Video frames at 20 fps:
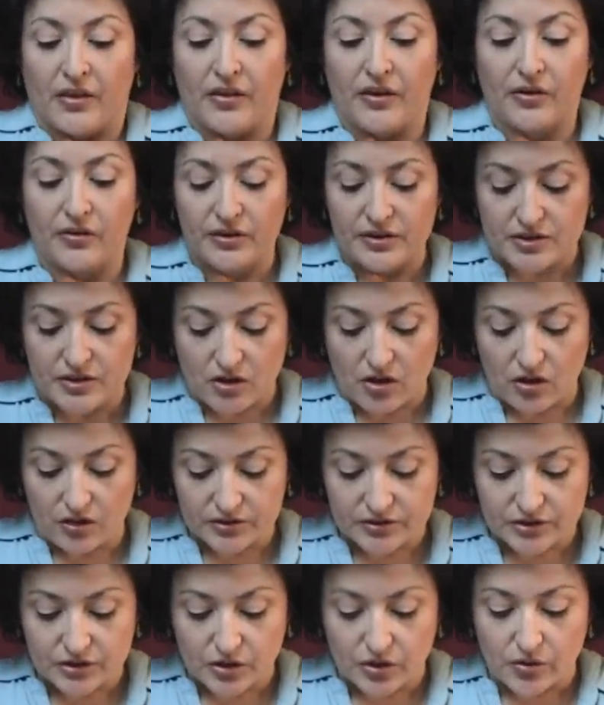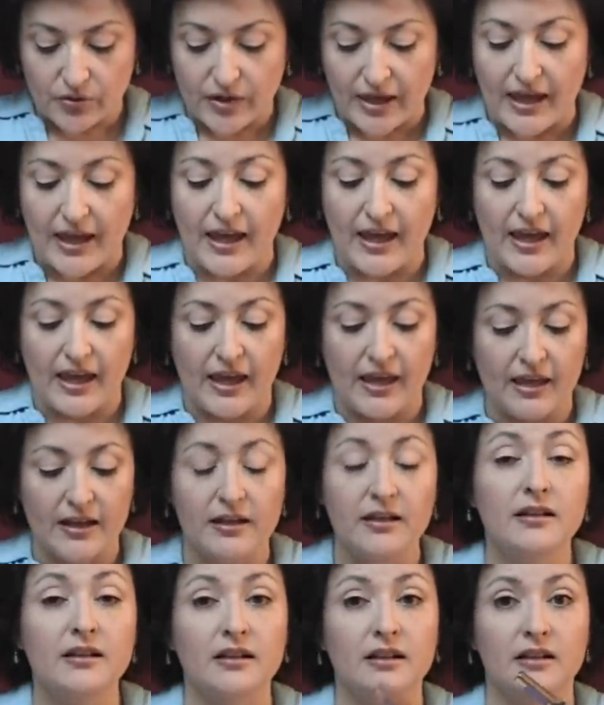There is also a
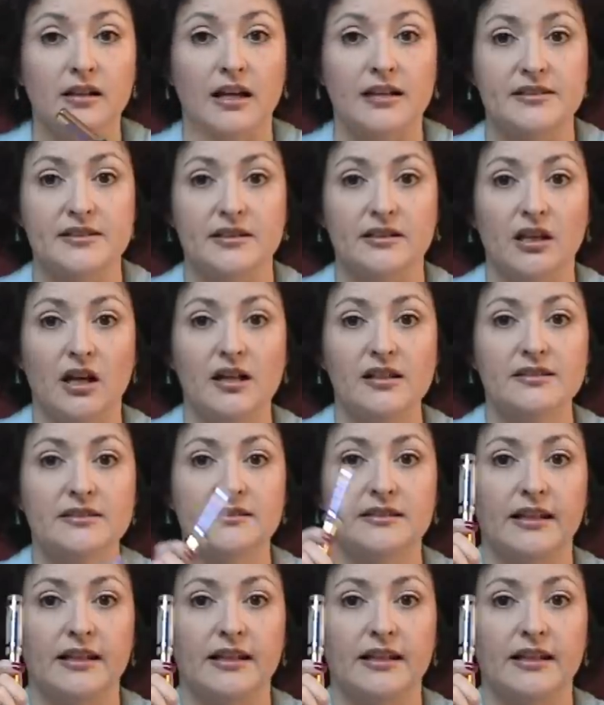glossy gloss